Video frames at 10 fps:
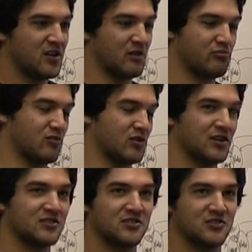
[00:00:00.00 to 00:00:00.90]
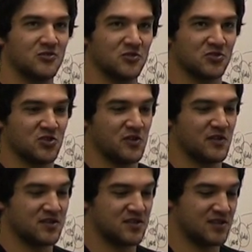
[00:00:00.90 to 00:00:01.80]
a product or
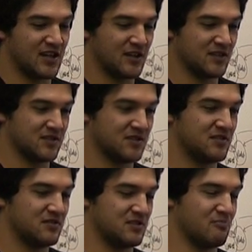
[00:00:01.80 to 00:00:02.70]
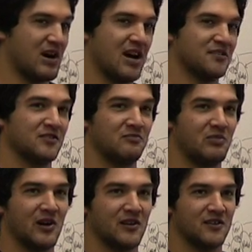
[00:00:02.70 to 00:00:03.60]
service that is demanded
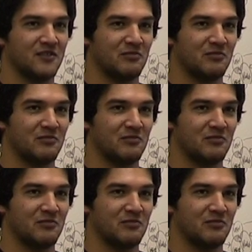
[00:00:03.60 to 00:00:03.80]
by